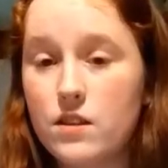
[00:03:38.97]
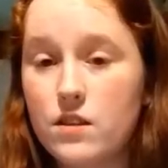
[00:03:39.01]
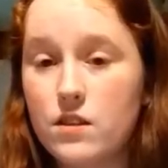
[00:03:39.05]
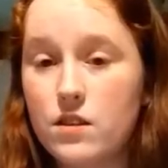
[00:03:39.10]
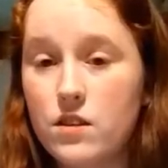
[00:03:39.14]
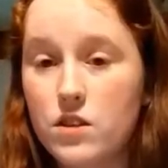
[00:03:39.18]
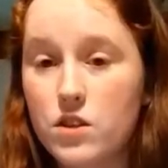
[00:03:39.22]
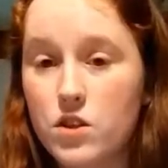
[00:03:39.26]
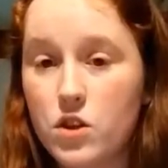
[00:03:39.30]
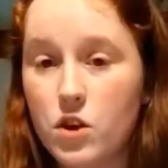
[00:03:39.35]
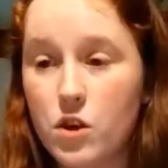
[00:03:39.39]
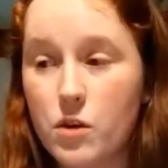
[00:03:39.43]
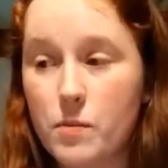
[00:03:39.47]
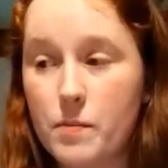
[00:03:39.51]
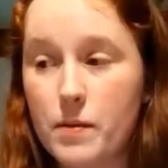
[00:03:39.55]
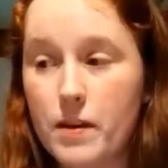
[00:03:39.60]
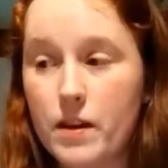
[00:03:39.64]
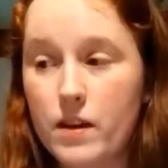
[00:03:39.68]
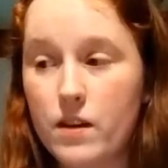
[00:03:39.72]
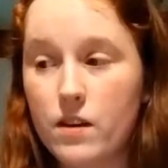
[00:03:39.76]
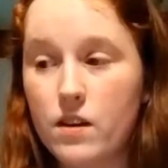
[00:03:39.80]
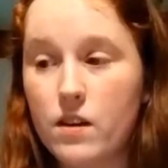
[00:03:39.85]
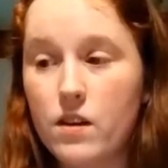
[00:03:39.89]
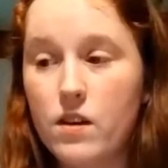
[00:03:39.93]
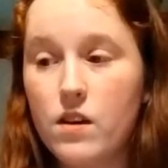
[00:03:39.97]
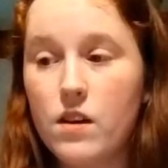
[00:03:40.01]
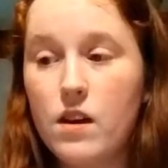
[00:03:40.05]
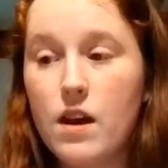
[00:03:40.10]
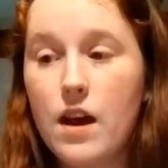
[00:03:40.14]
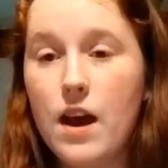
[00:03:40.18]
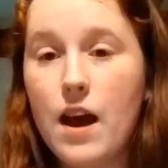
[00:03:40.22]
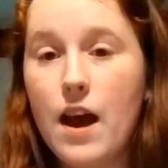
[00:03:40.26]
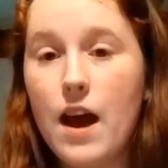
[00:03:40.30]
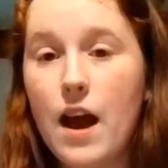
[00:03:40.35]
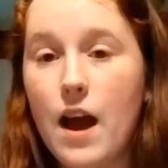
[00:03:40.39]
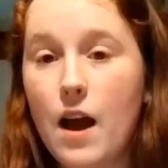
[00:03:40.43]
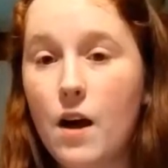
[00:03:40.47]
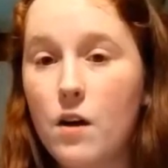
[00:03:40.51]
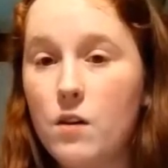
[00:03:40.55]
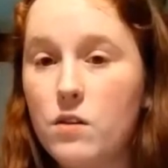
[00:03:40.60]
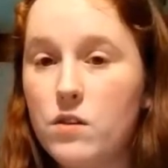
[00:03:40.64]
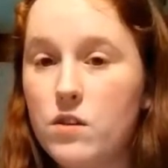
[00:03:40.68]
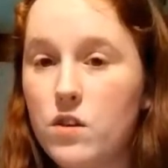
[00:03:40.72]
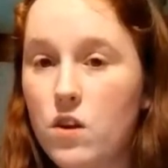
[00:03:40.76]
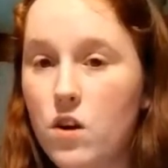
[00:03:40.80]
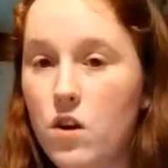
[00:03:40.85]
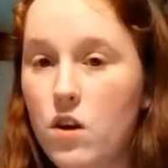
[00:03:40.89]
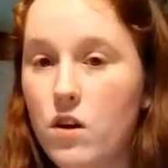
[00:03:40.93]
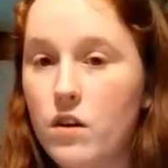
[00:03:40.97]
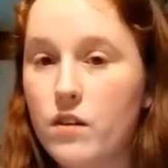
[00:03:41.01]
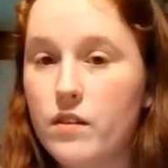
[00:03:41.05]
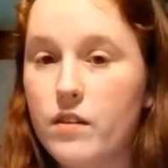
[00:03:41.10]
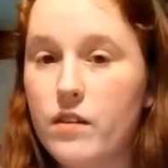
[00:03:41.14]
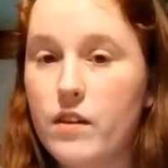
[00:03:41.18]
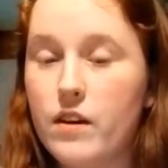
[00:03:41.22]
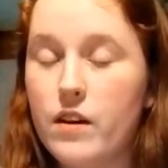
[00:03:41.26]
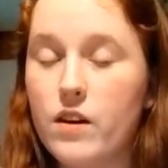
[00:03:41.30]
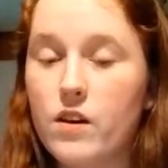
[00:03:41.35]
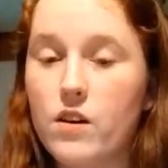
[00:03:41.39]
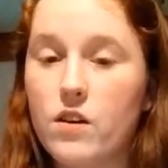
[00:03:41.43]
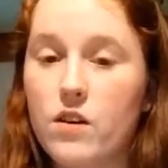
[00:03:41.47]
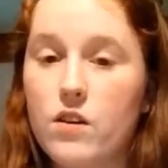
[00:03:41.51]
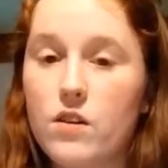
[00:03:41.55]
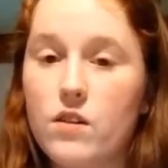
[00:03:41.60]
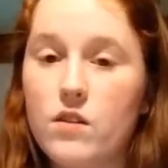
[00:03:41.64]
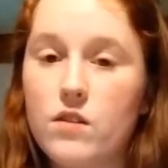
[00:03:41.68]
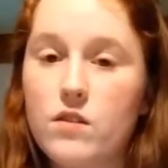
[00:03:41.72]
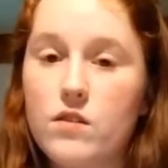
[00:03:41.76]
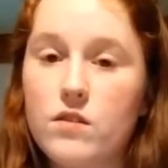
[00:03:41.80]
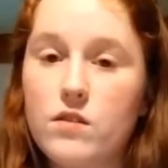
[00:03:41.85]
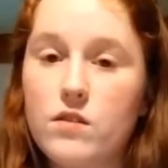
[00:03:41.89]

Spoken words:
determine how long they're